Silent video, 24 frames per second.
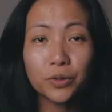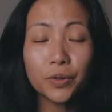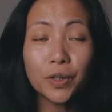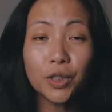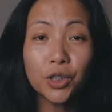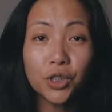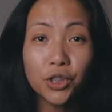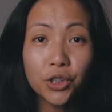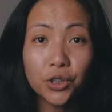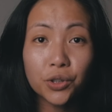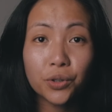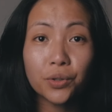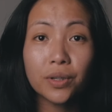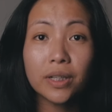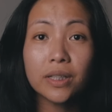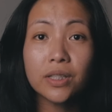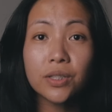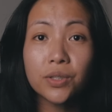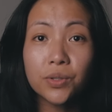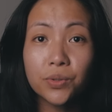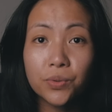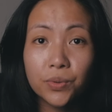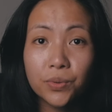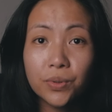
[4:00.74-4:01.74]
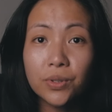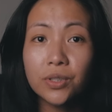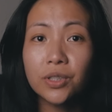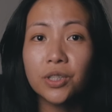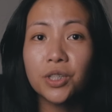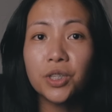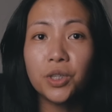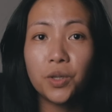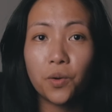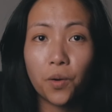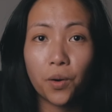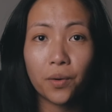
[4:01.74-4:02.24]
to ensure it
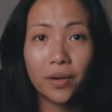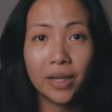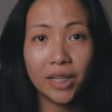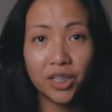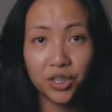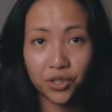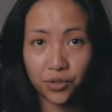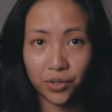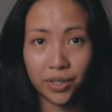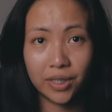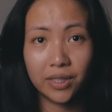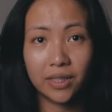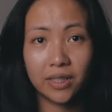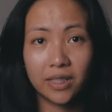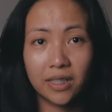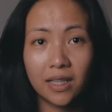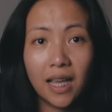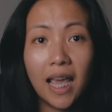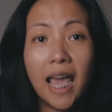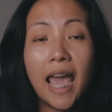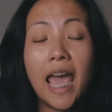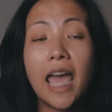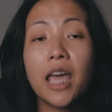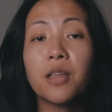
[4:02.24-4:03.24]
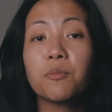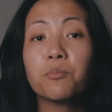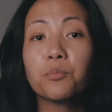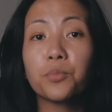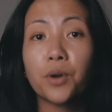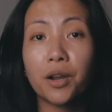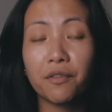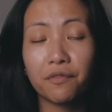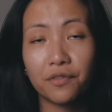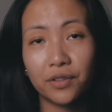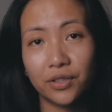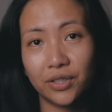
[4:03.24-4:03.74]
suits your interests and
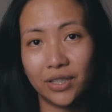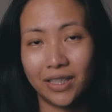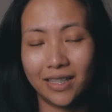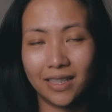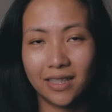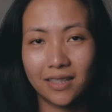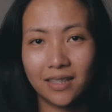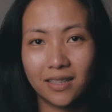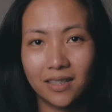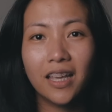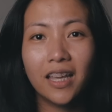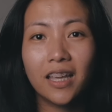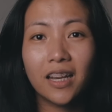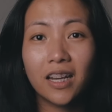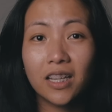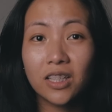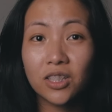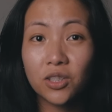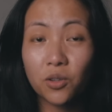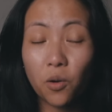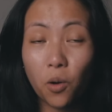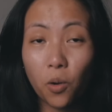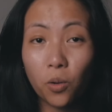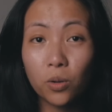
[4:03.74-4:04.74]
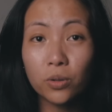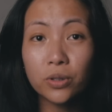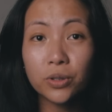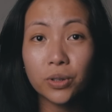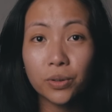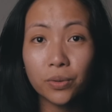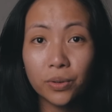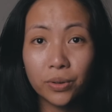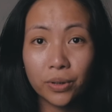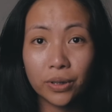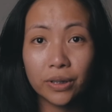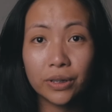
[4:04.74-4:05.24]
preferences. It is
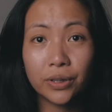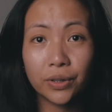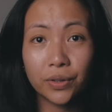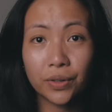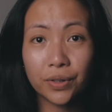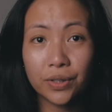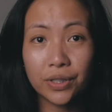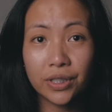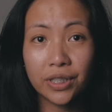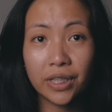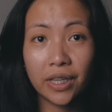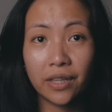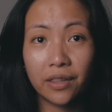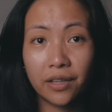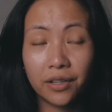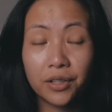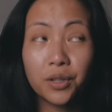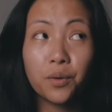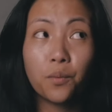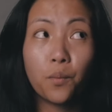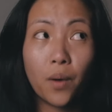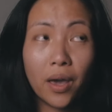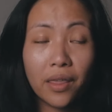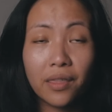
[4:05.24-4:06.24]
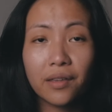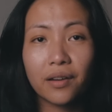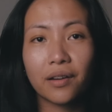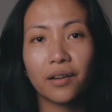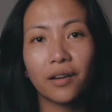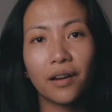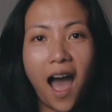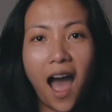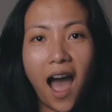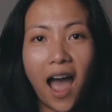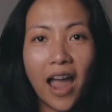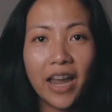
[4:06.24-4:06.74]
also good to consider the
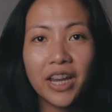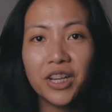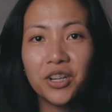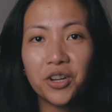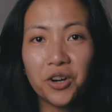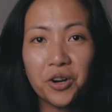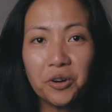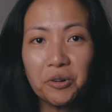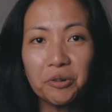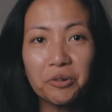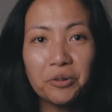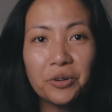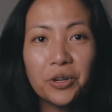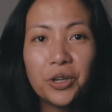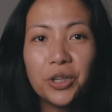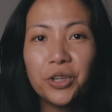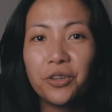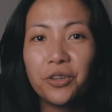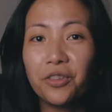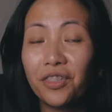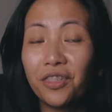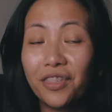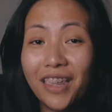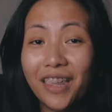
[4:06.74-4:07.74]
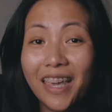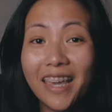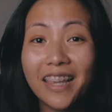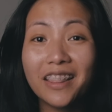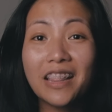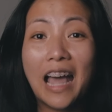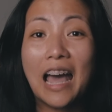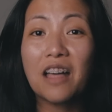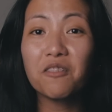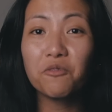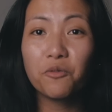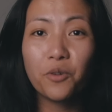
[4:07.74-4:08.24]
weather. I know you think
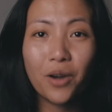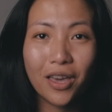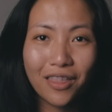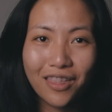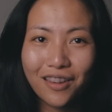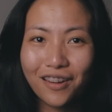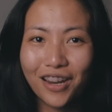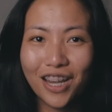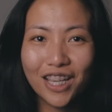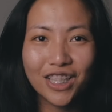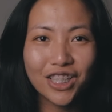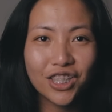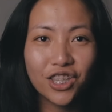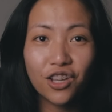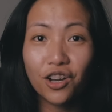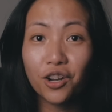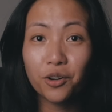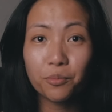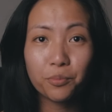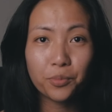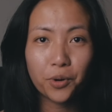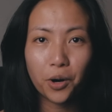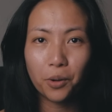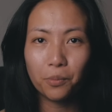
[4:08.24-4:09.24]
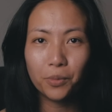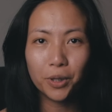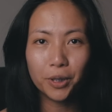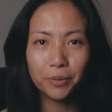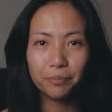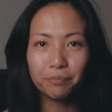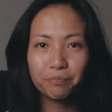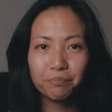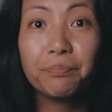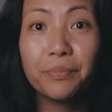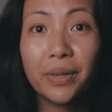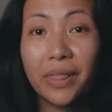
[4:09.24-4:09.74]
that weather is not a
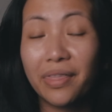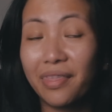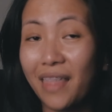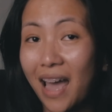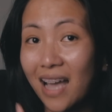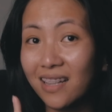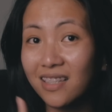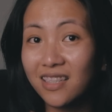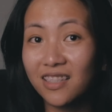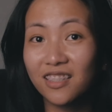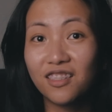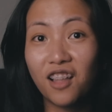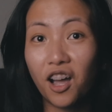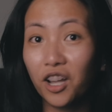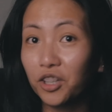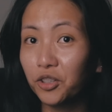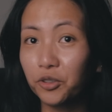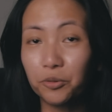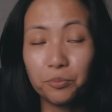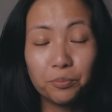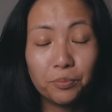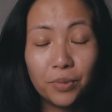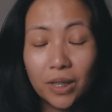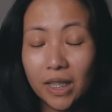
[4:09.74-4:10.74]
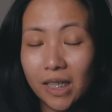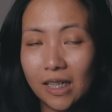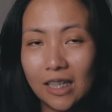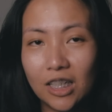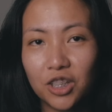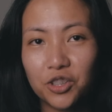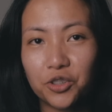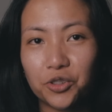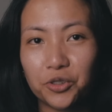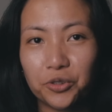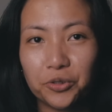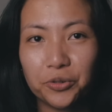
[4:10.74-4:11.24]
problem, but that's not completely
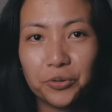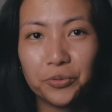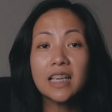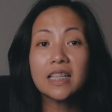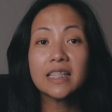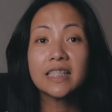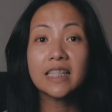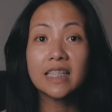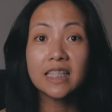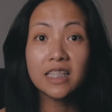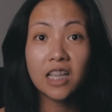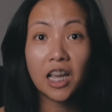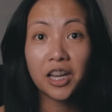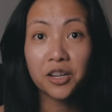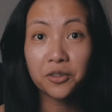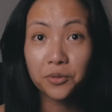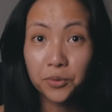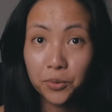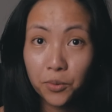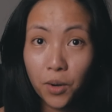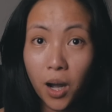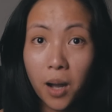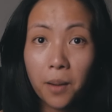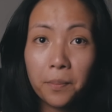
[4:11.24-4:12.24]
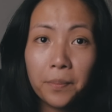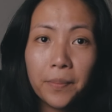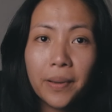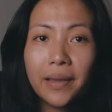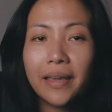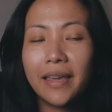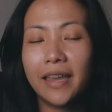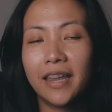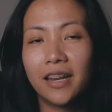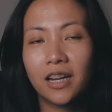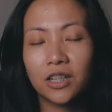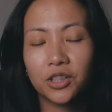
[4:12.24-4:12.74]
true. Since I grew up
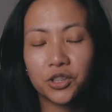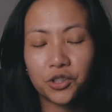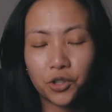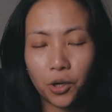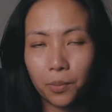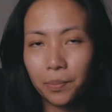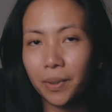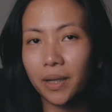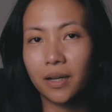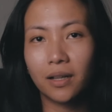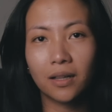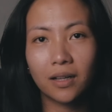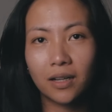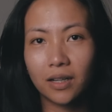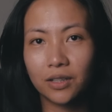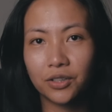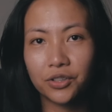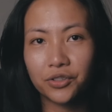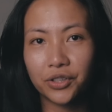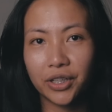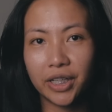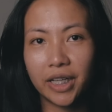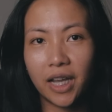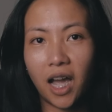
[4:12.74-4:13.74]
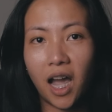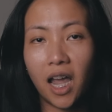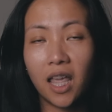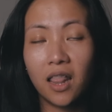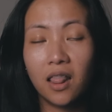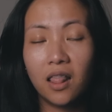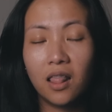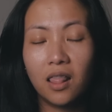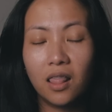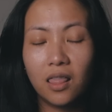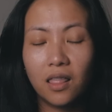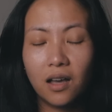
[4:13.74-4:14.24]
in a tropical country, I
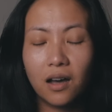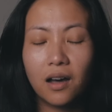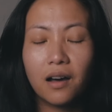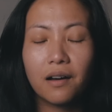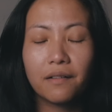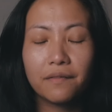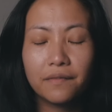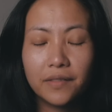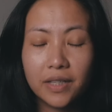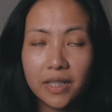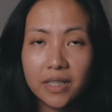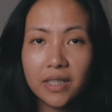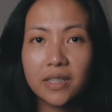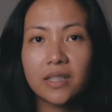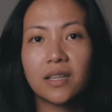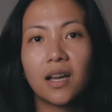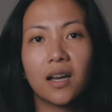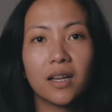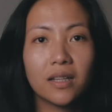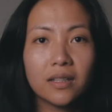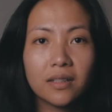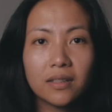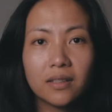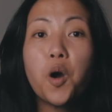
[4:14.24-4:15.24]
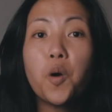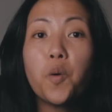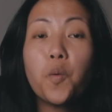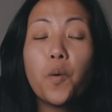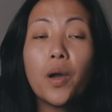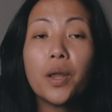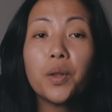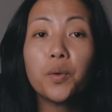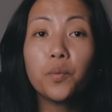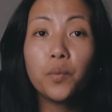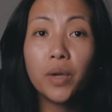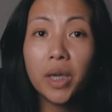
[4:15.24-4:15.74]
love the sun.
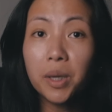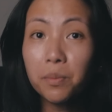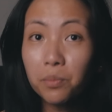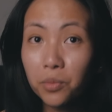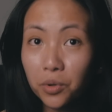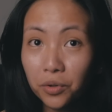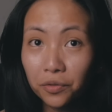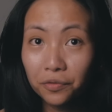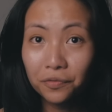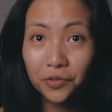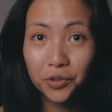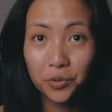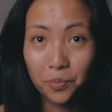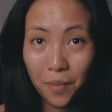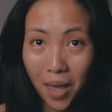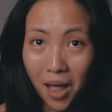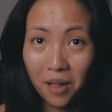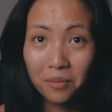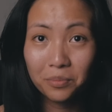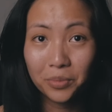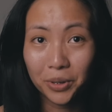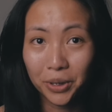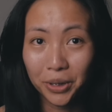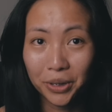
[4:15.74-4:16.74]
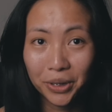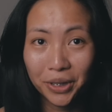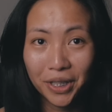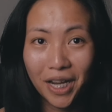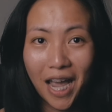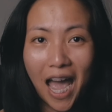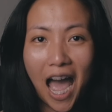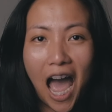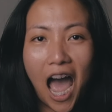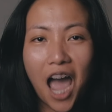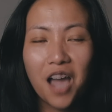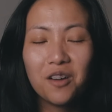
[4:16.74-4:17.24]
When we moved to
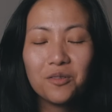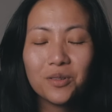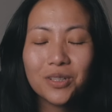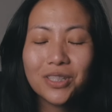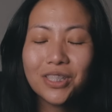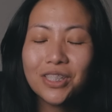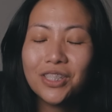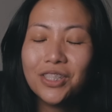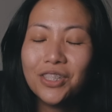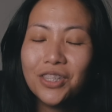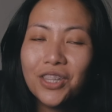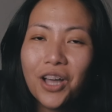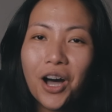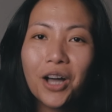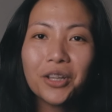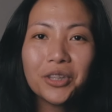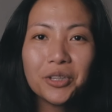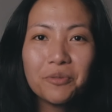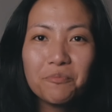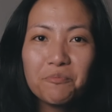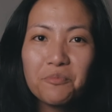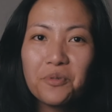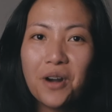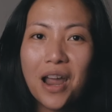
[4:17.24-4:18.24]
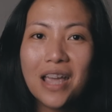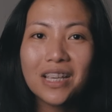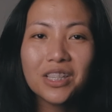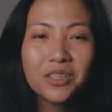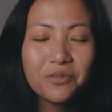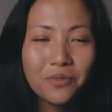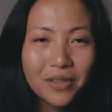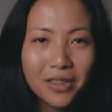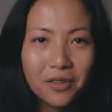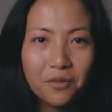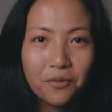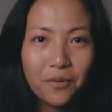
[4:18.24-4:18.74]
Melbourne, I was not
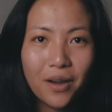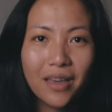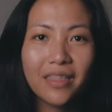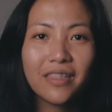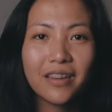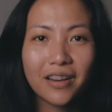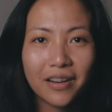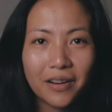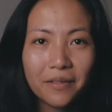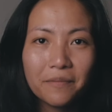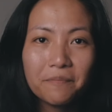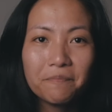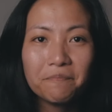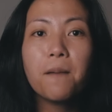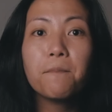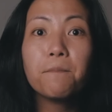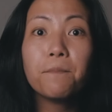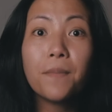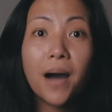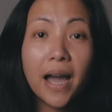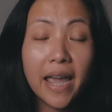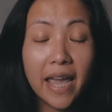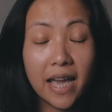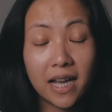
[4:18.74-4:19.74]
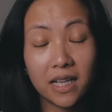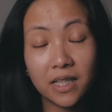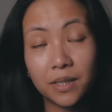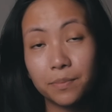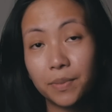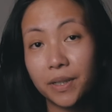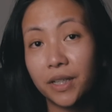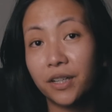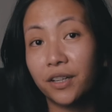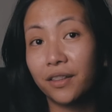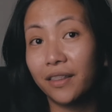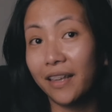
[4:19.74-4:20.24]
impressed with the weather. My
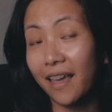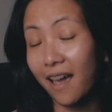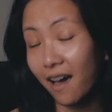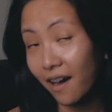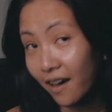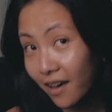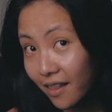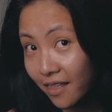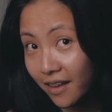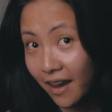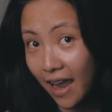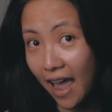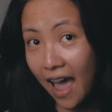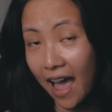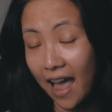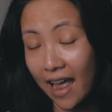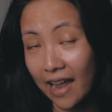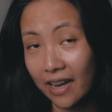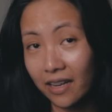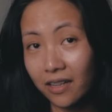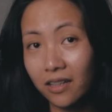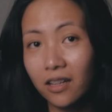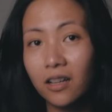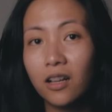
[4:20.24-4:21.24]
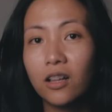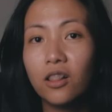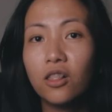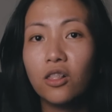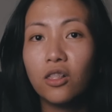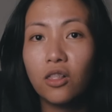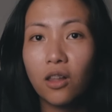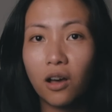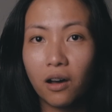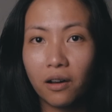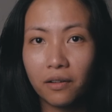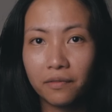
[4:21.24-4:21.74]
husband, on the other hand,
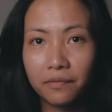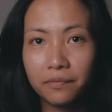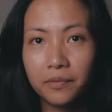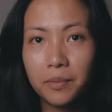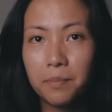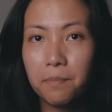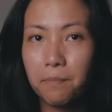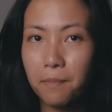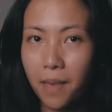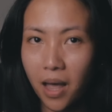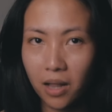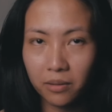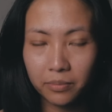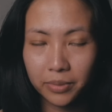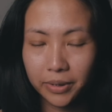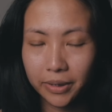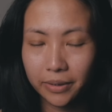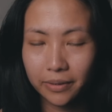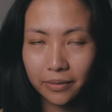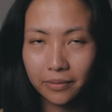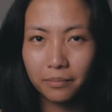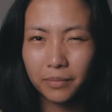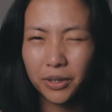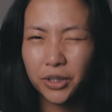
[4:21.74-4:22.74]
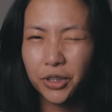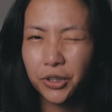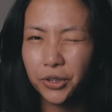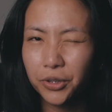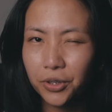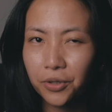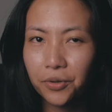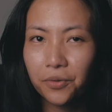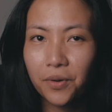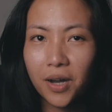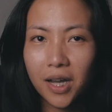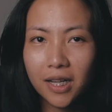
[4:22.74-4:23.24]
loved Melbourne. But you
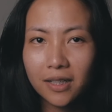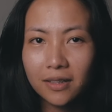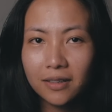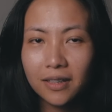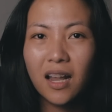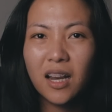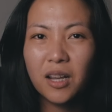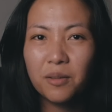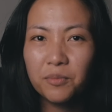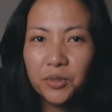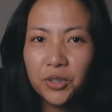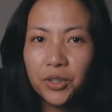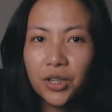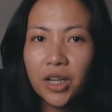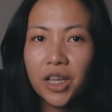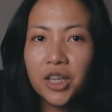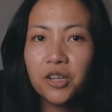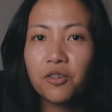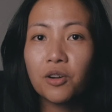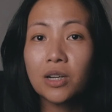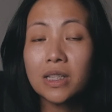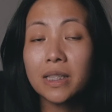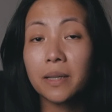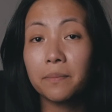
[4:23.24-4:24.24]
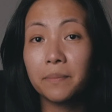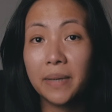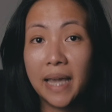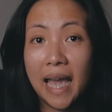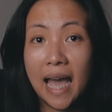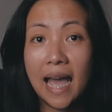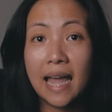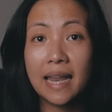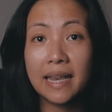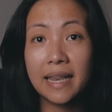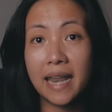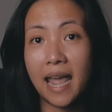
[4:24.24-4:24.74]
know what? Alam niyo na yung
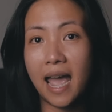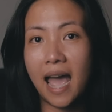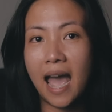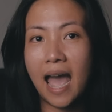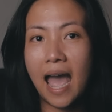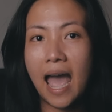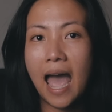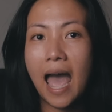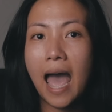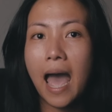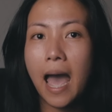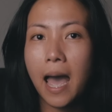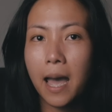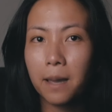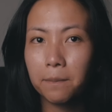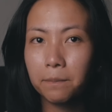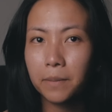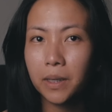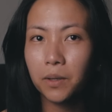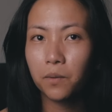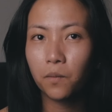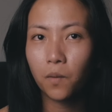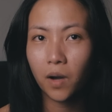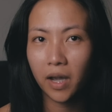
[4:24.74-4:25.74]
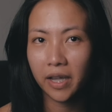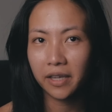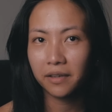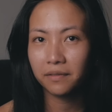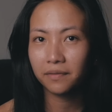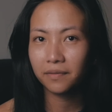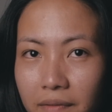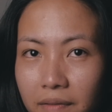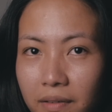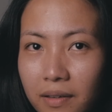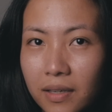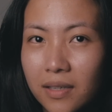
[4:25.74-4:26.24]
kasabihan na happy
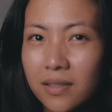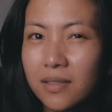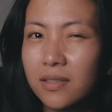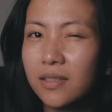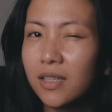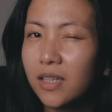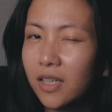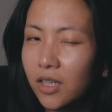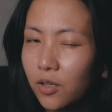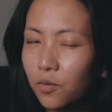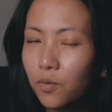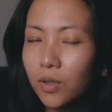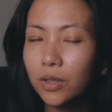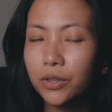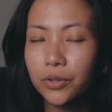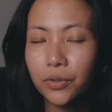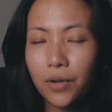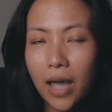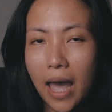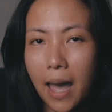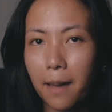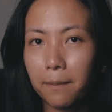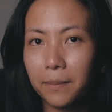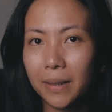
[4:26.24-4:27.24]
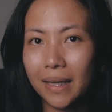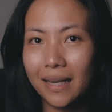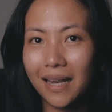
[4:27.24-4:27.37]
wife is equal to happy